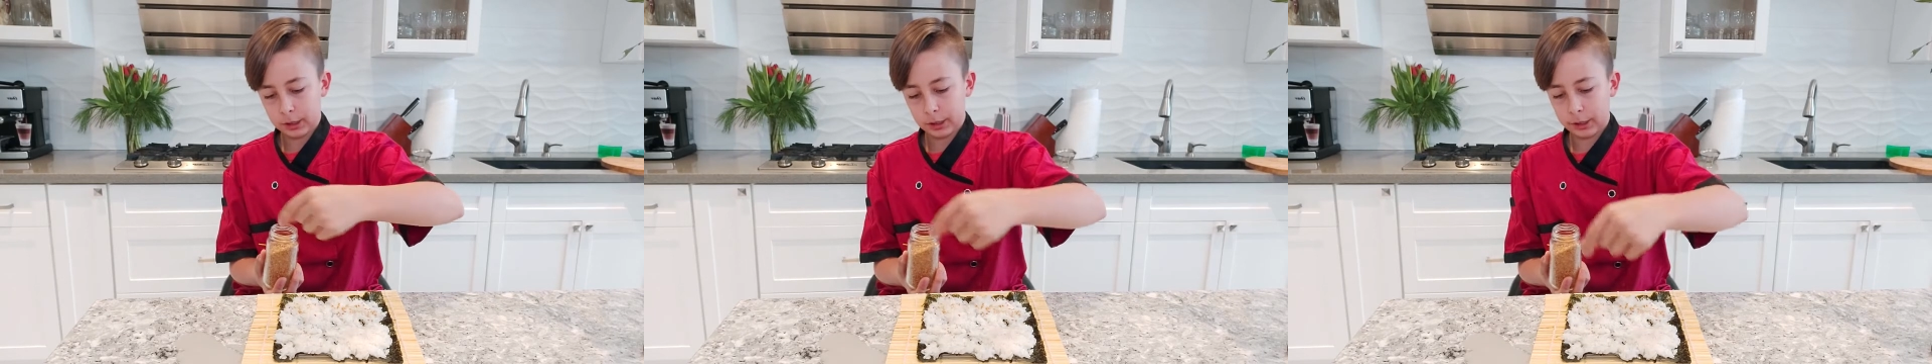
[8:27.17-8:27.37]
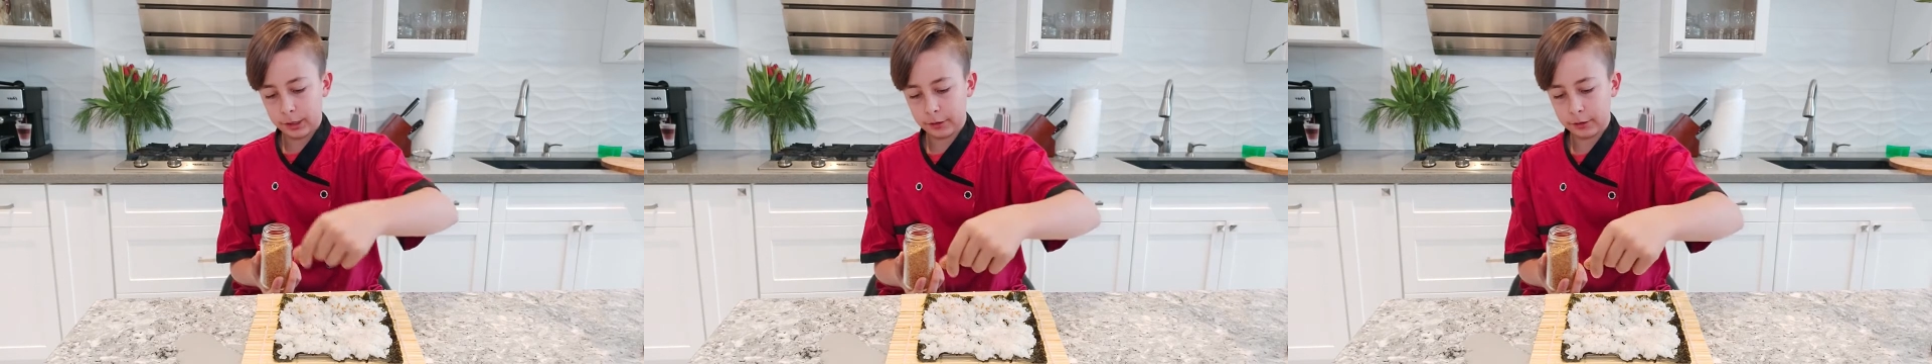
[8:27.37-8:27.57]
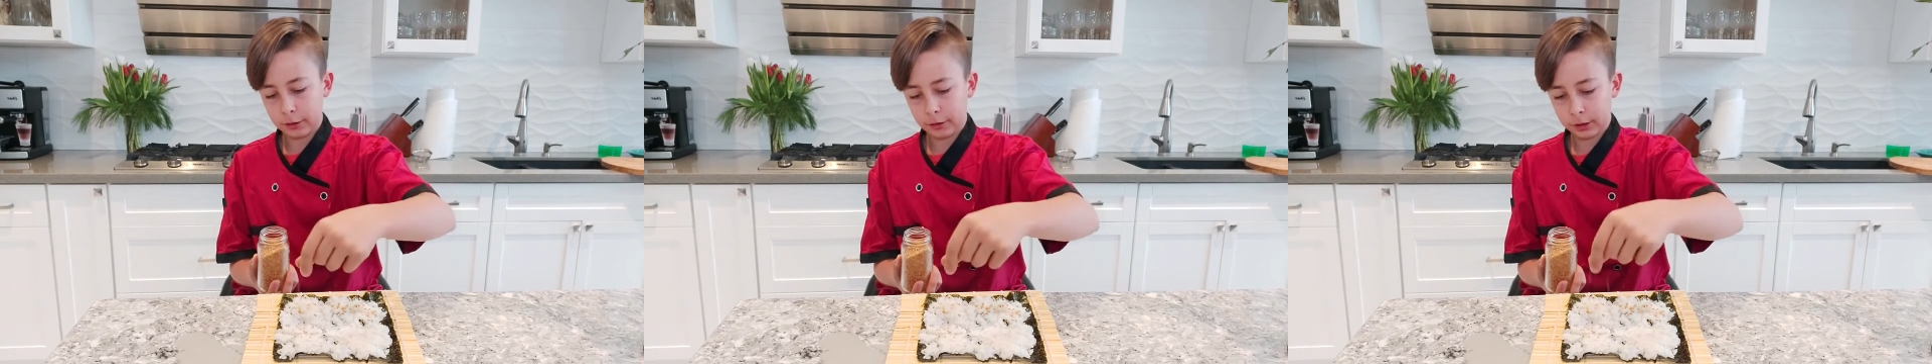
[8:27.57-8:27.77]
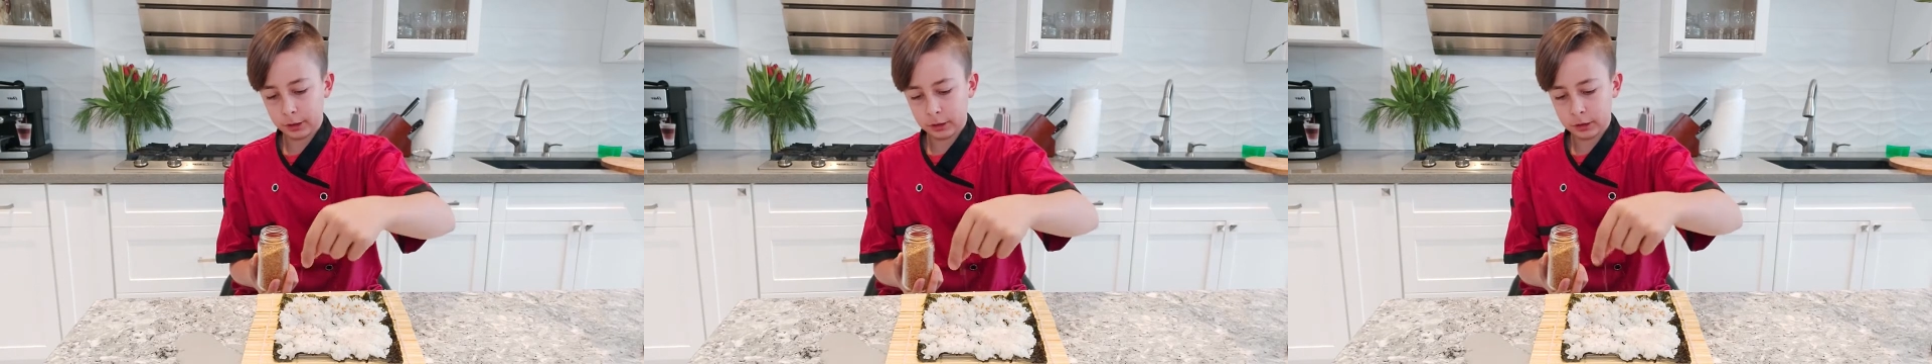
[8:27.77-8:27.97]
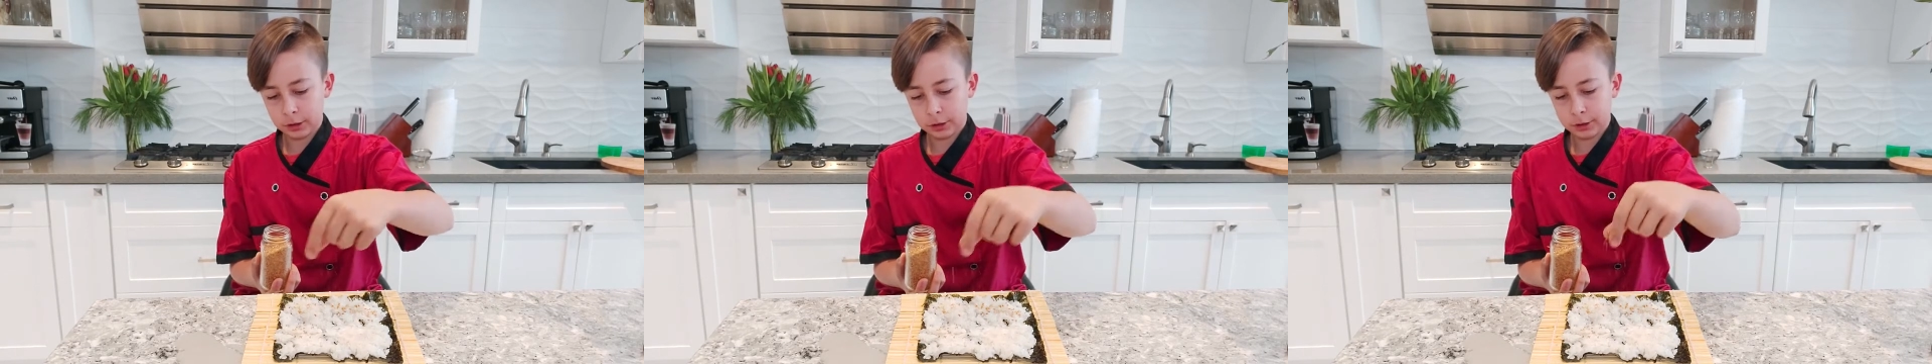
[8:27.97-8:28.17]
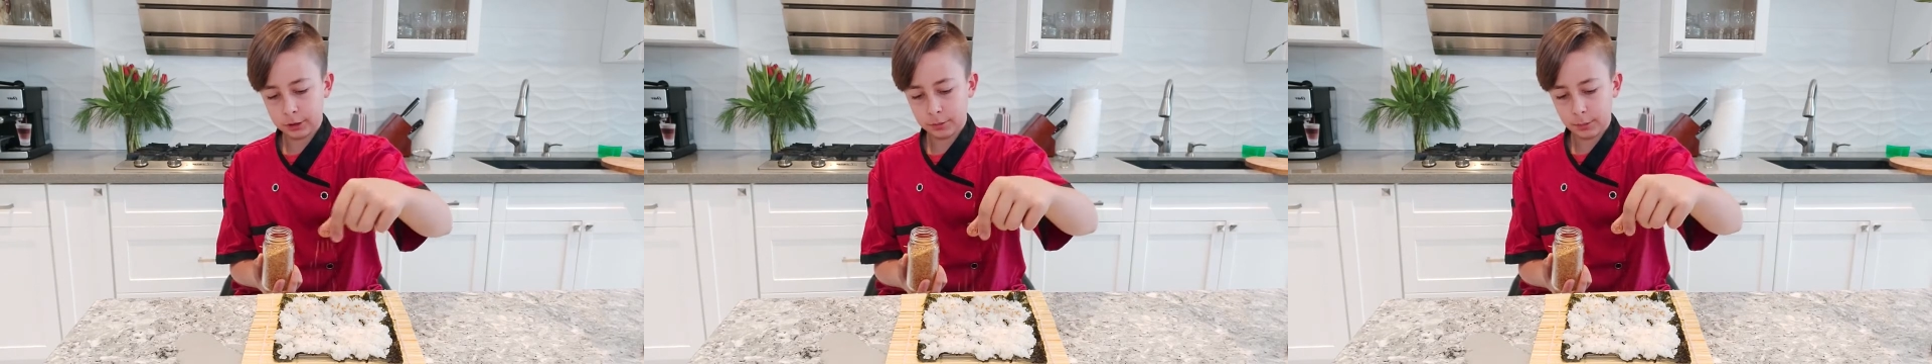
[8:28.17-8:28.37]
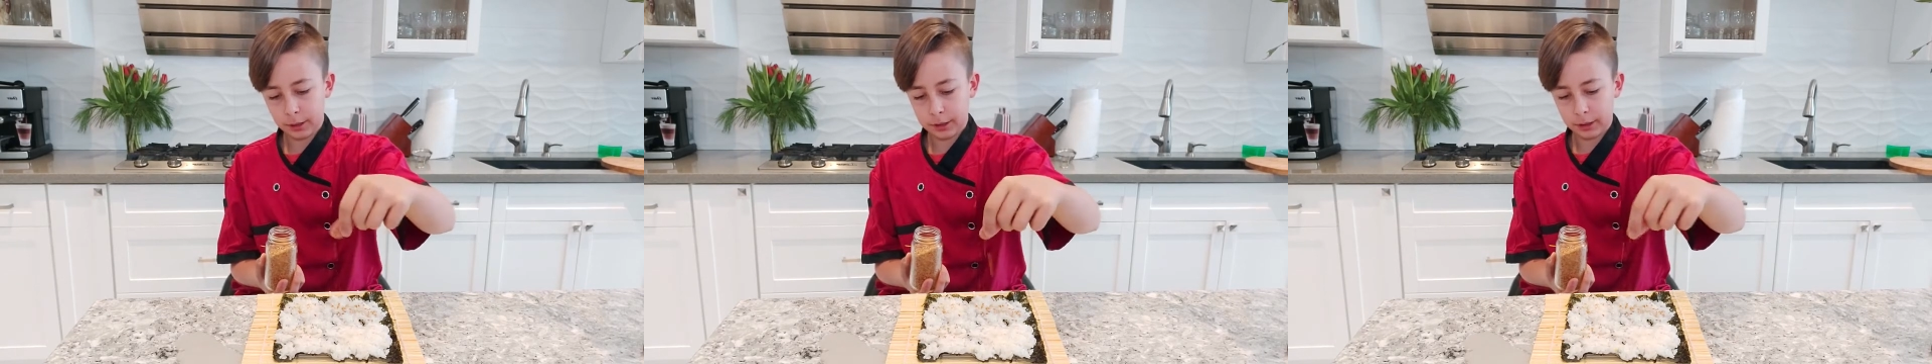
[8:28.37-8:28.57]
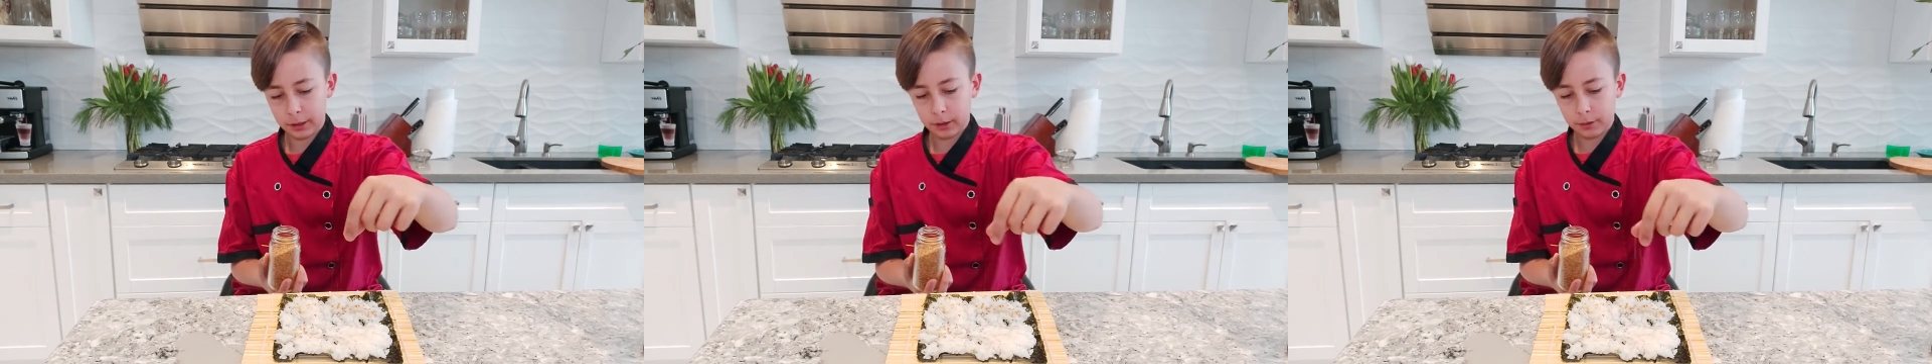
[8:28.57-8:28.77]
Now don't add too
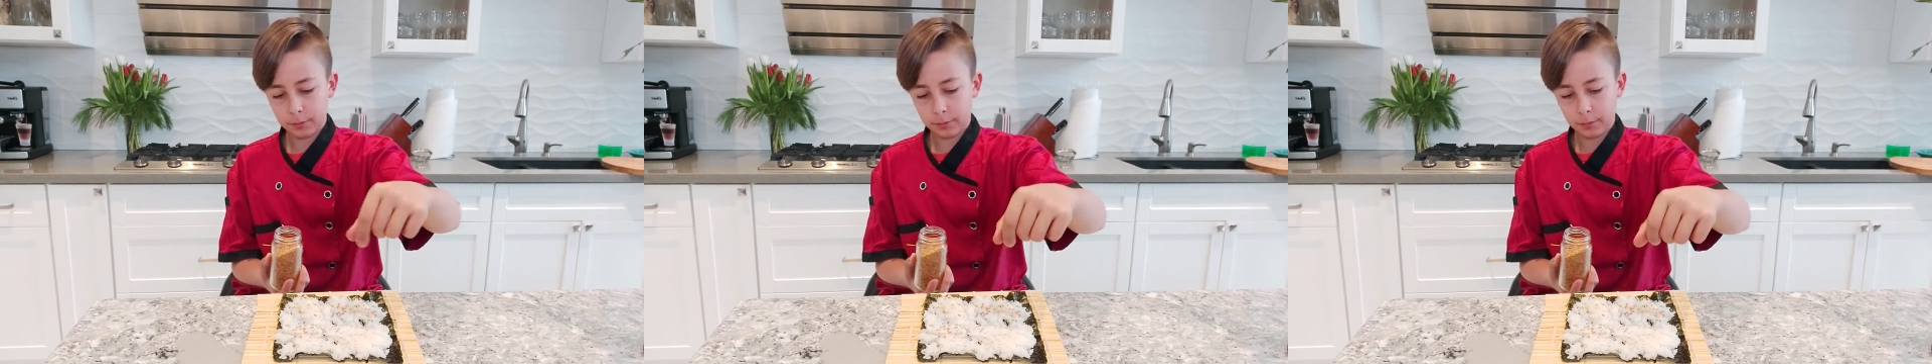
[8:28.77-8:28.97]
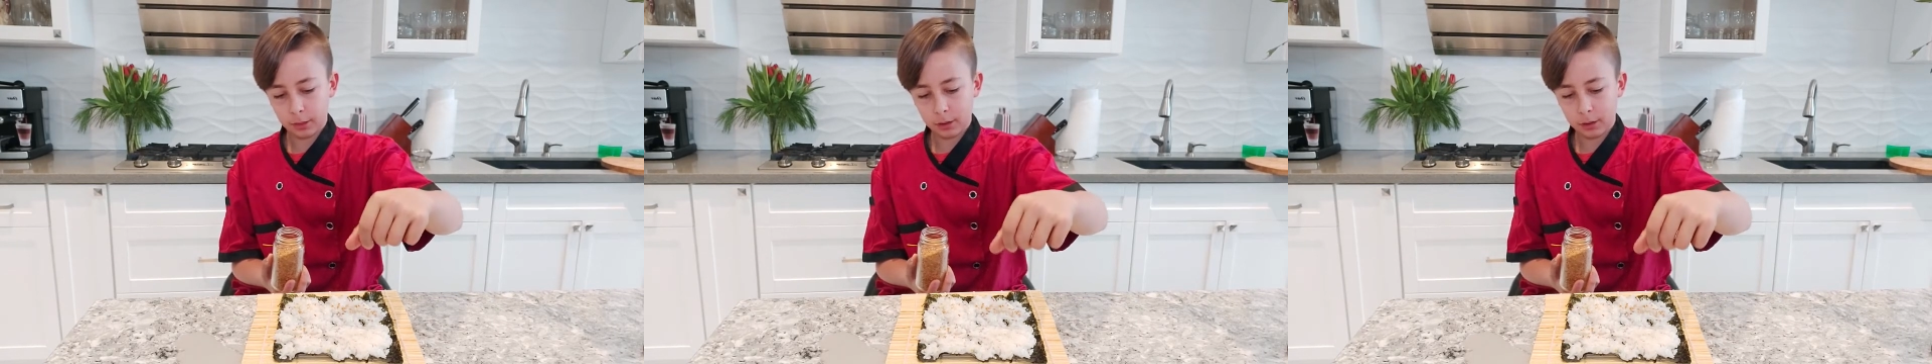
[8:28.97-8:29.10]
many,